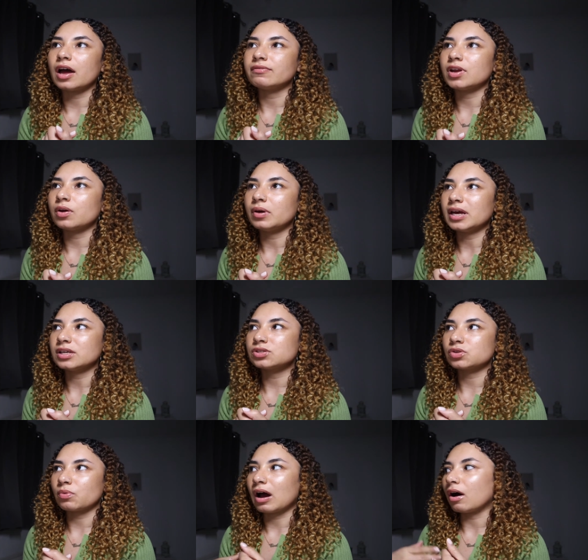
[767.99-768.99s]
i've noticed
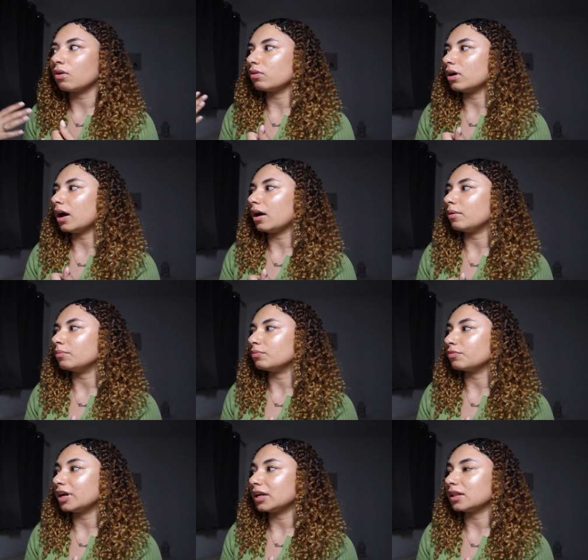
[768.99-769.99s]
throughout um,
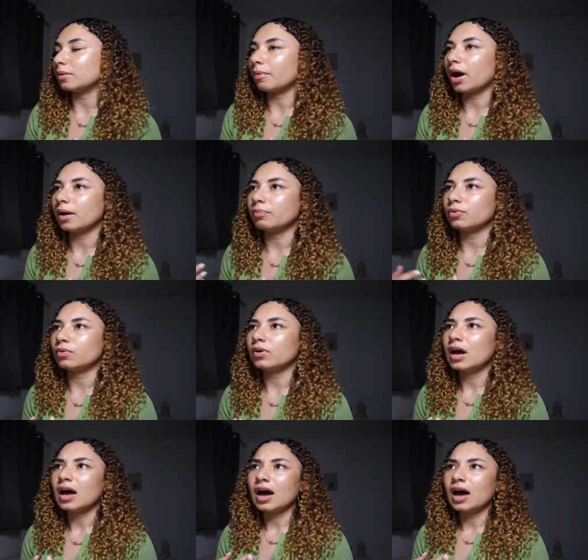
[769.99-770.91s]
reading the bible